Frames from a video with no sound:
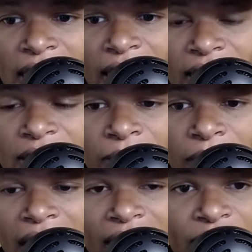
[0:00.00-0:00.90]
in some
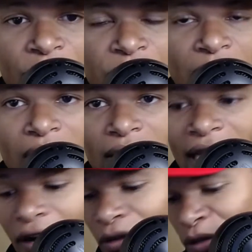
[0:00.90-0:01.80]
kind of news.
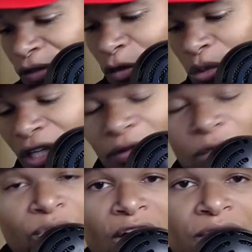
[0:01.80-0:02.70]
Now, if you believe what the
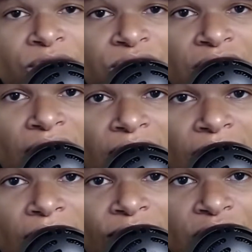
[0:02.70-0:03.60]
prophets are saying,
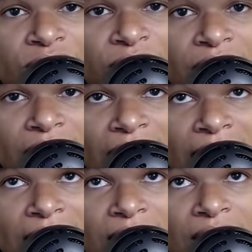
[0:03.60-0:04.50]
eventually
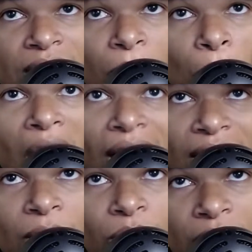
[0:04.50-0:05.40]
these
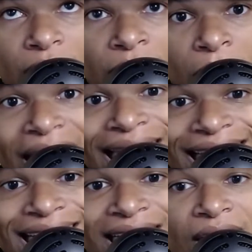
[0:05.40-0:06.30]
Mockingbird
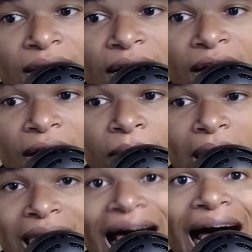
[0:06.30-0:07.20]
Media
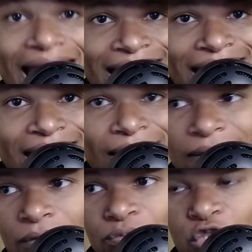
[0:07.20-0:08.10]
lying
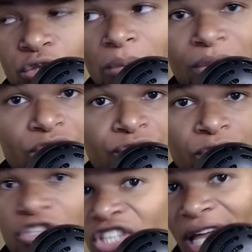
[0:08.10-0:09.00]
trumpets for
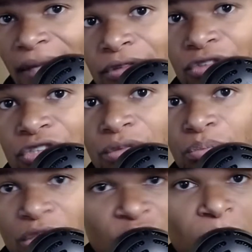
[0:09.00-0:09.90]
Satan's
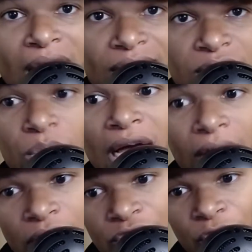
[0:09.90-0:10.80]
principalities and
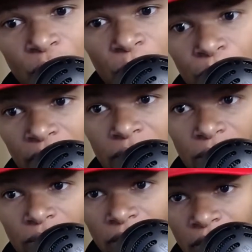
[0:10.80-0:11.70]
powers, if you want to put it
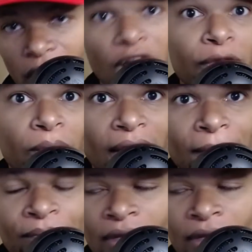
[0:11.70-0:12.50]
another way,